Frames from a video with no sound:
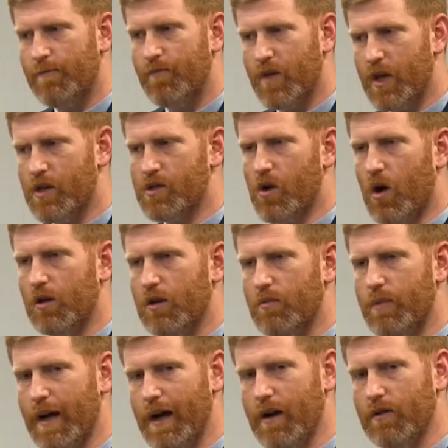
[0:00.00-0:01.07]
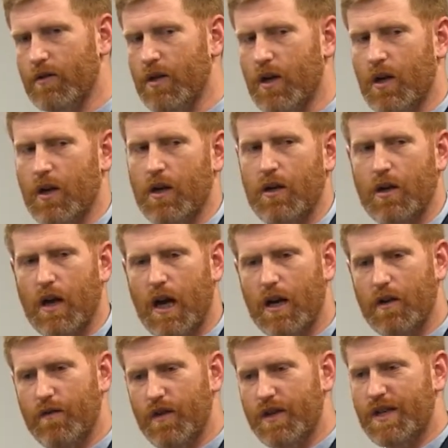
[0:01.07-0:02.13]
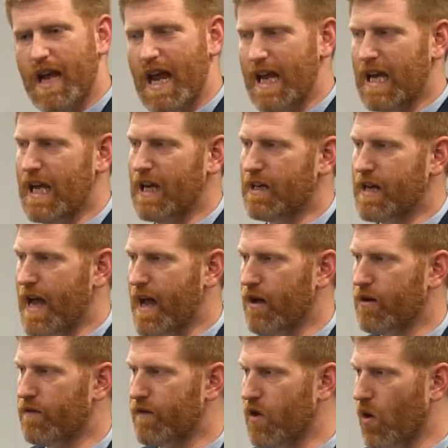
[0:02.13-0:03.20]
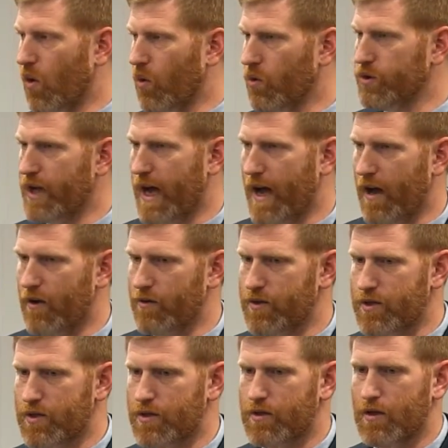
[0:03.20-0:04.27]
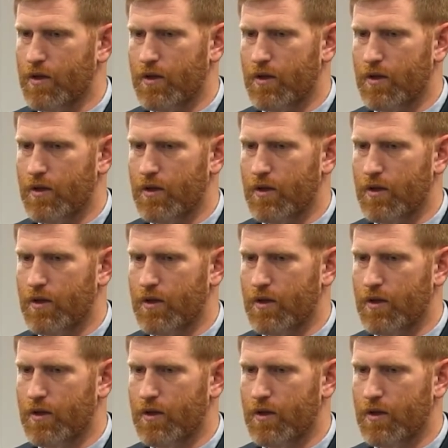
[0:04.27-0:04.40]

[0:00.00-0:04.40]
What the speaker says: is all about kind of the taking down of the old house,